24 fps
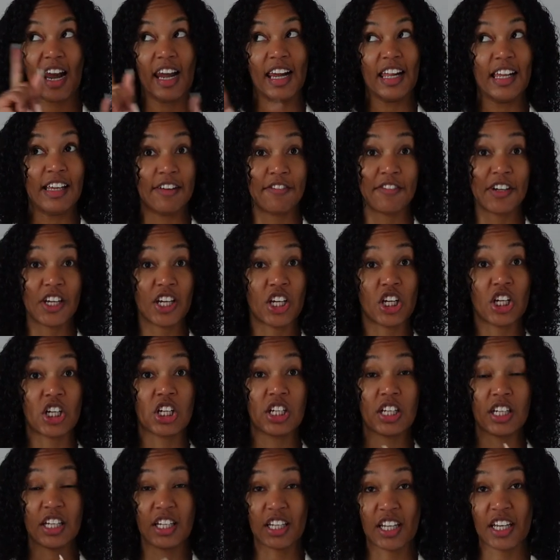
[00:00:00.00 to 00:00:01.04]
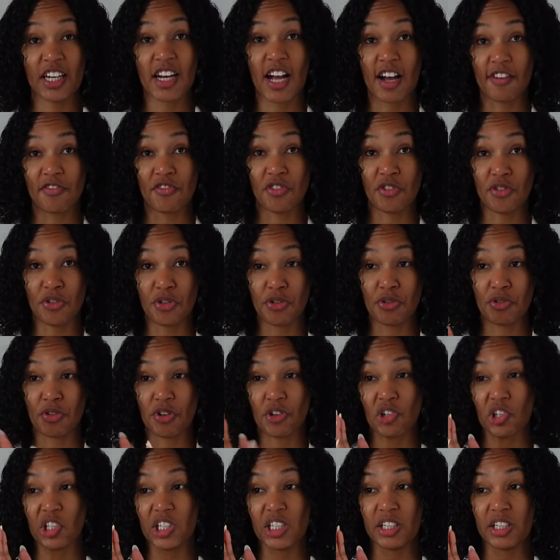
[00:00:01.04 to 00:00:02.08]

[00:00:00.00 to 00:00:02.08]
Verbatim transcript: evening, late afternoon, early